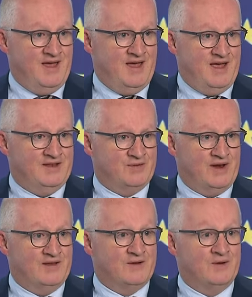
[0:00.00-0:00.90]
in
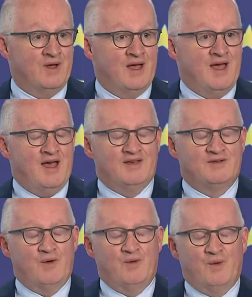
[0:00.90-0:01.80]
22.
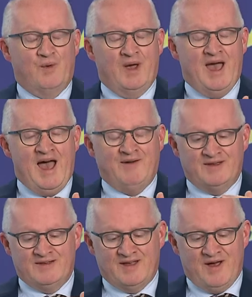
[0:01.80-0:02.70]
So we have
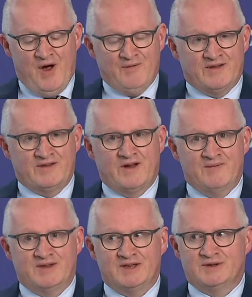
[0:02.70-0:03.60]
this
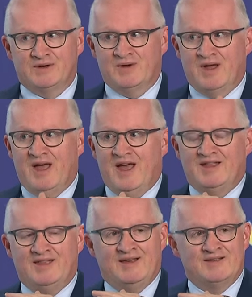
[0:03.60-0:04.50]
overdetermined issue.
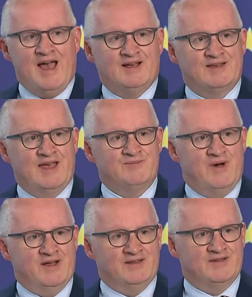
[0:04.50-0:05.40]
The exact same
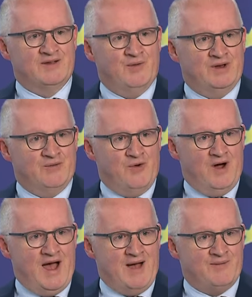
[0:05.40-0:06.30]
months when the war
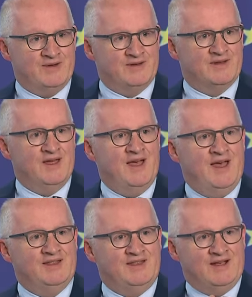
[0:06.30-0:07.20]
happened,
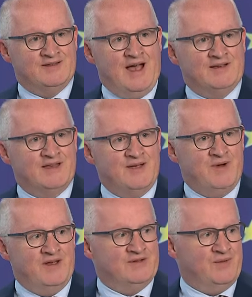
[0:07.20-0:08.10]
the exact same
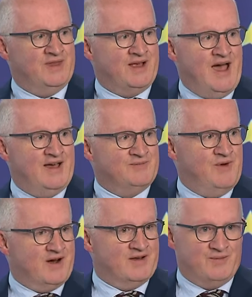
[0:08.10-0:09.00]
months when the gas
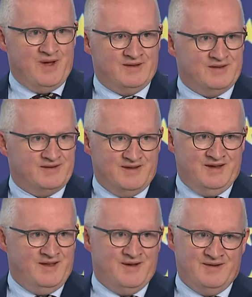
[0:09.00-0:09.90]
market went, you
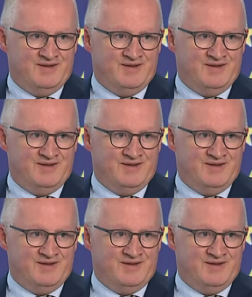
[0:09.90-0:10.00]
know,